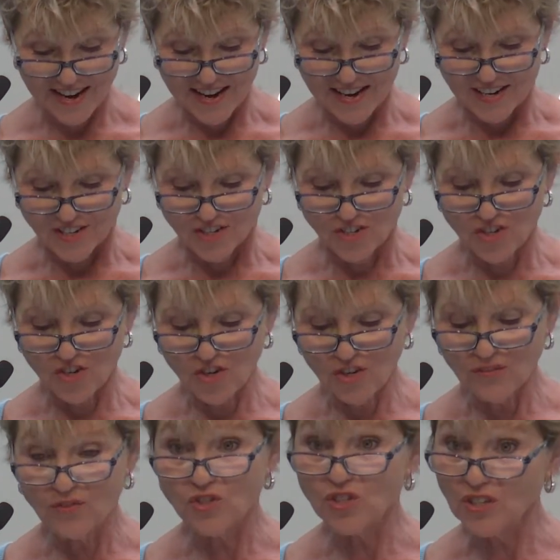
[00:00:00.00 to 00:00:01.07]
She could
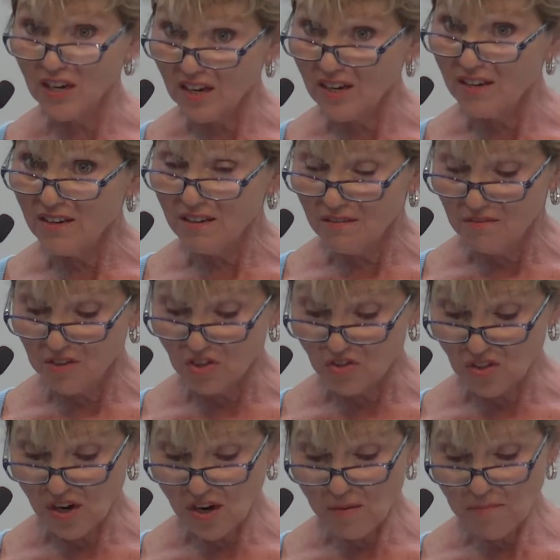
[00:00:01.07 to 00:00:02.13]
have stayed the
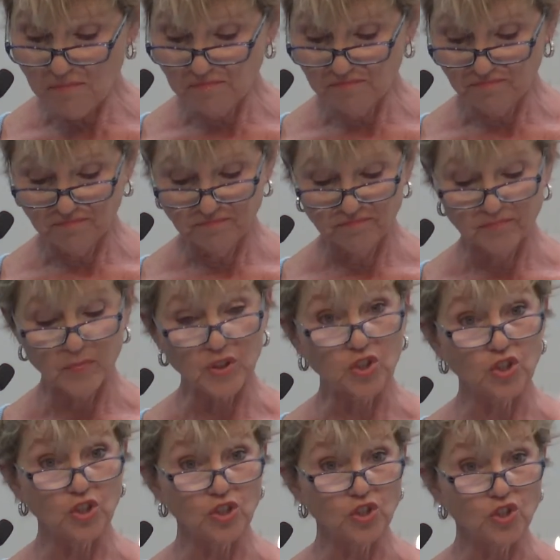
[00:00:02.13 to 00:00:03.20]
same, but
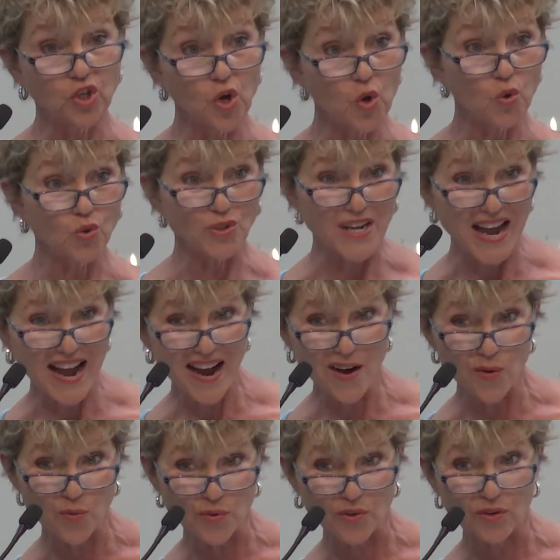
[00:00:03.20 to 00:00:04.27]
she chose
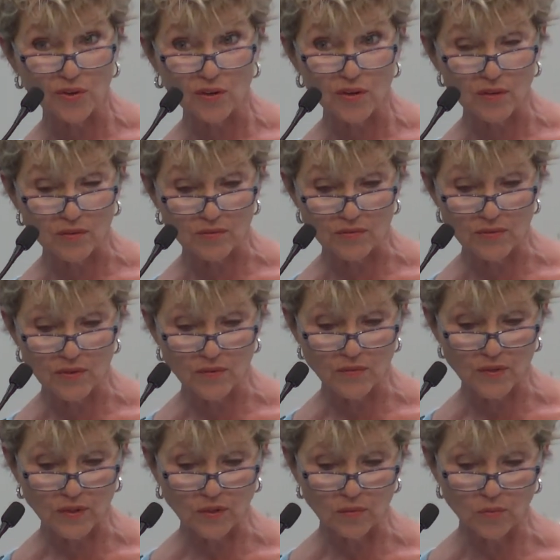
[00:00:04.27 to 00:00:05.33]
out of
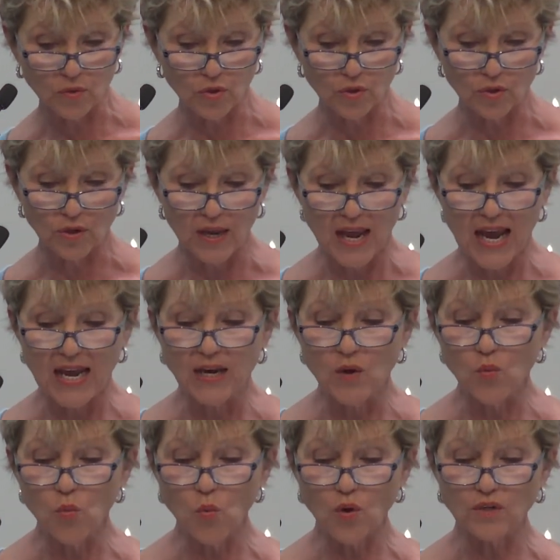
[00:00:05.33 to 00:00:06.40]
victimhood. And it
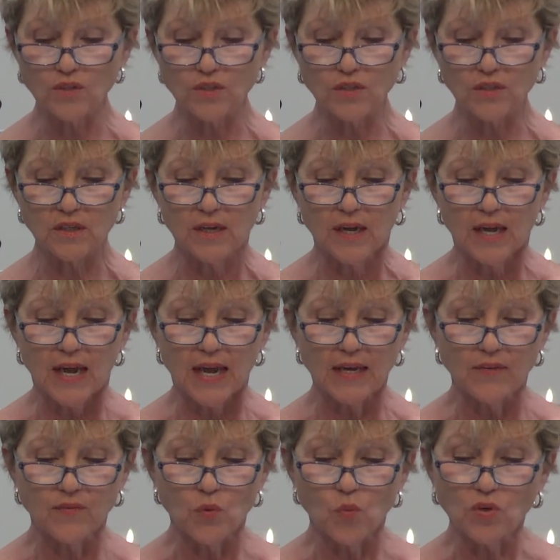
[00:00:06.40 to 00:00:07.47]
wasn't, and
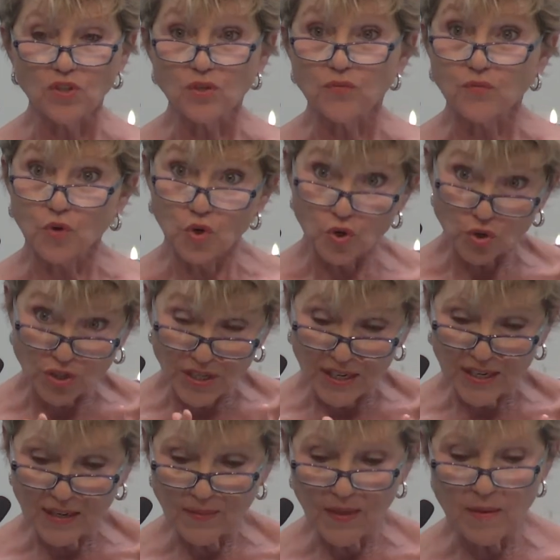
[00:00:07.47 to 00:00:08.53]
if it wasn't for her
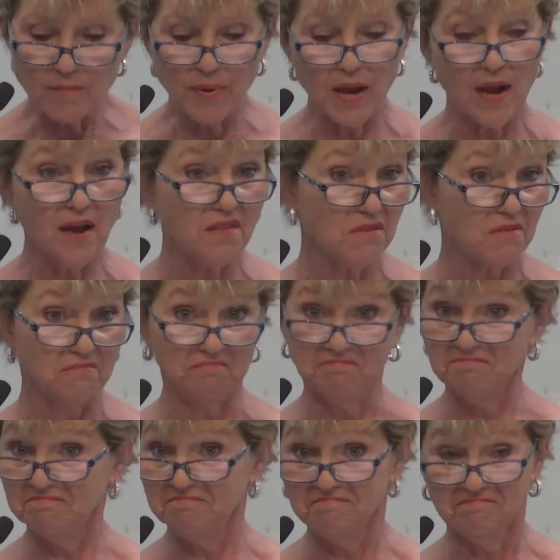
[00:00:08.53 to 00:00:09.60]
taking that path,
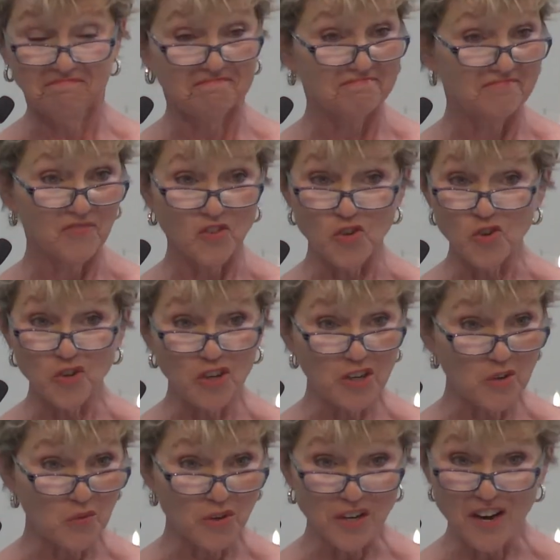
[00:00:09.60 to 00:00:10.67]

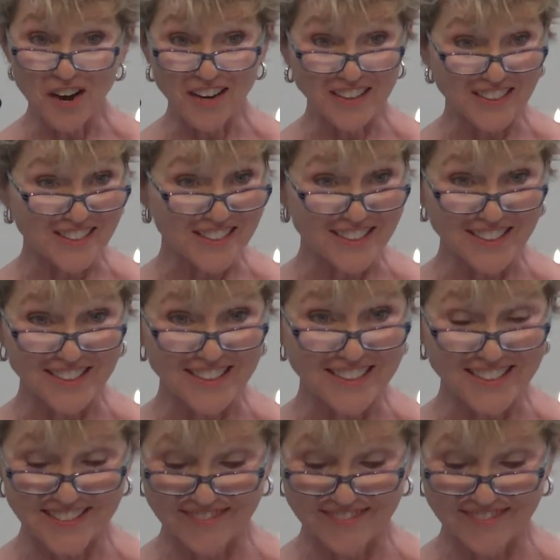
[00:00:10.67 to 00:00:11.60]
unity would not exist.